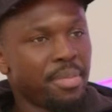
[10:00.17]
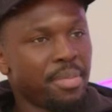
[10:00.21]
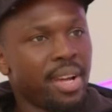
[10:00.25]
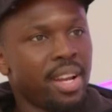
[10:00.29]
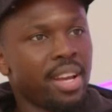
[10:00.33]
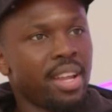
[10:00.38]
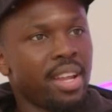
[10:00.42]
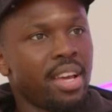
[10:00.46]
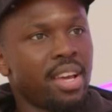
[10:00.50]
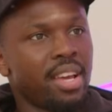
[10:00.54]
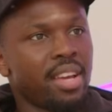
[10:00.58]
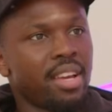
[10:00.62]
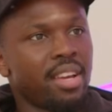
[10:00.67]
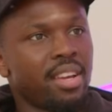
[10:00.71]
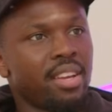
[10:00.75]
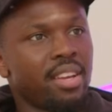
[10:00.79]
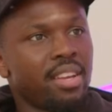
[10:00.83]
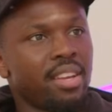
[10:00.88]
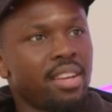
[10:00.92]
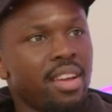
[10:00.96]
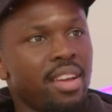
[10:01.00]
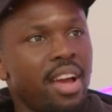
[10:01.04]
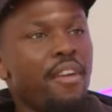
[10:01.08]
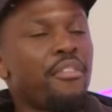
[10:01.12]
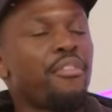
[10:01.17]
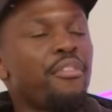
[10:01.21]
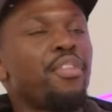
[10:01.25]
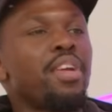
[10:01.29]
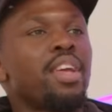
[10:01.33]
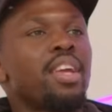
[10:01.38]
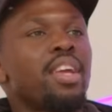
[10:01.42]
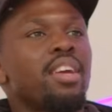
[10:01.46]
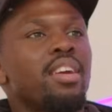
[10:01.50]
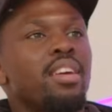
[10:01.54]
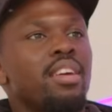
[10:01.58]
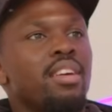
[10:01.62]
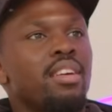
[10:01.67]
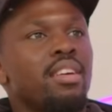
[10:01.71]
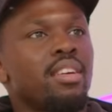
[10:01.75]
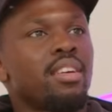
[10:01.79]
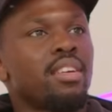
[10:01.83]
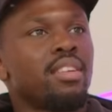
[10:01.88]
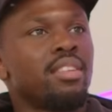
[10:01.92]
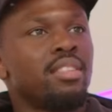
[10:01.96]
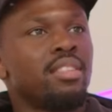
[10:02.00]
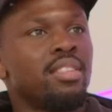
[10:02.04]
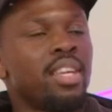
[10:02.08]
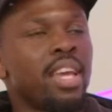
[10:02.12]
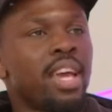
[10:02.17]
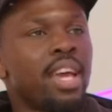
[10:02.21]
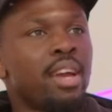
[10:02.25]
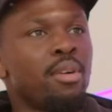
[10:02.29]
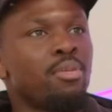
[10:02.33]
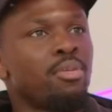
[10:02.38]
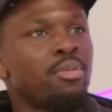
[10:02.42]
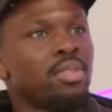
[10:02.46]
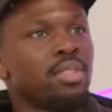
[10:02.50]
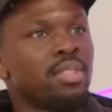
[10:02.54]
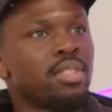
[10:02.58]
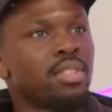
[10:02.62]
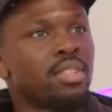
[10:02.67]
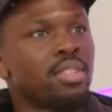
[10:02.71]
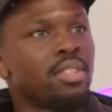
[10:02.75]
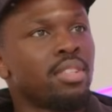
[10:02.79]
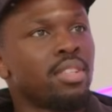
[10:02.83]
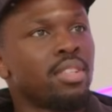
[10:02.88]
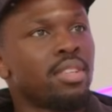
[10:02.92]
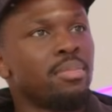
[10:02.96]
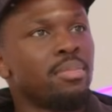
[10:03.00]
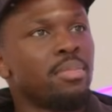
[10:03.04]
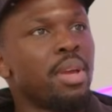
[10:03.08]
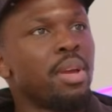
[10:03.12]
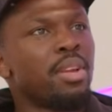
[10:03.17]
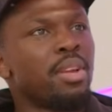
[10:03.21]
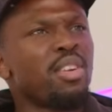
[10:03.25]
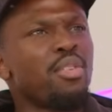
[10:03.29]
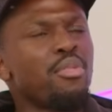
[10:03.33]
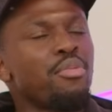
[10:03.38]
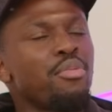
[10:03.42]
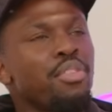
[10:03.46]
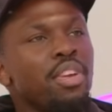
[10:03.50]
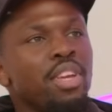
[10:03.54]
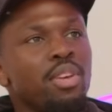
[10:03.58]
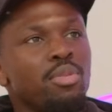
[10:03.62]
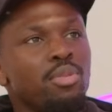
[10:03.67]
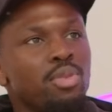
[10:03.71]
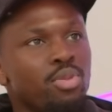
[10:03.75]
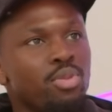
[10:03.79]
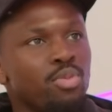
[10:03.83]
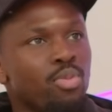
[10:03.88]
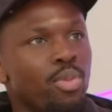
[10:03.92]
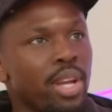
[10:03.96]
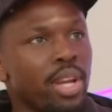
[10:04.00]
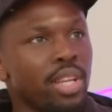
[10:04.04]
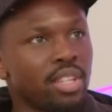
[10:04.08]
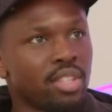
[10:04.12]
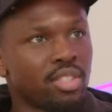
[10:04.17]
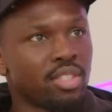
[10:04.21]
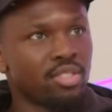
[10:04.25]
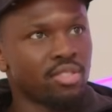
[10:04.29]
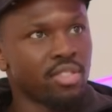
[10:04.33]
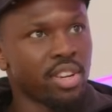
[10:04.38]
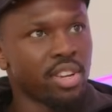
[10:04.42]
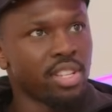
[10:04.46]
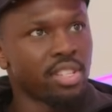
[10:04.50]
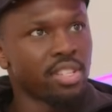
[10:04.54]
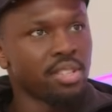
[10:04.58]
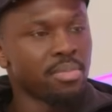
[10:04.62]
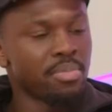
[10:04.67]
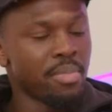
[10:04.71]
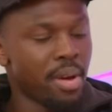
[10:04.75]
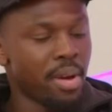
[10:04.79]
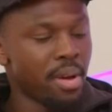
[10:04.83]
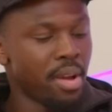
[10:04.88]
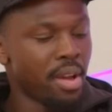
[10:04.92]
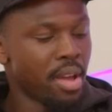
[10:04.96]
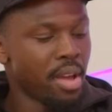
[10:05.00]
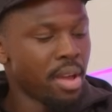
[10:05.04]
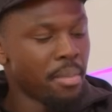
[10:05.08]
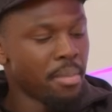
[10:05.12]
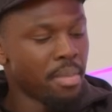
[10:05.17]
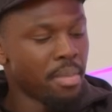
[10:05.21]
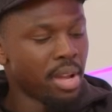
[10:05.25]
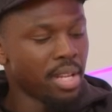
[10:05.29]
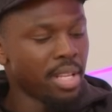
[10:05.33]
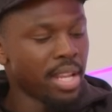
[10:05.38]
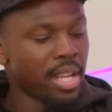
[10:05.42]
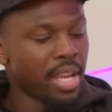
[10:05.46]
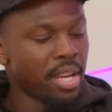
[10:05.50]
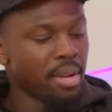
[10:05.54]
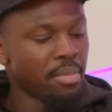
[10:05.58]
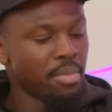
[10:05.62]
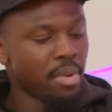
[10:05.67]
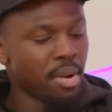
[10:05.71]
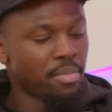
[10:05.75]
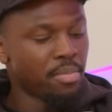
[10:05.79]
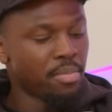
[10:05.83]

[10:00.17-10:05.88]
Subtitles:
But like, I think, it was just, I don't think it was wedding stress. It's my dad and my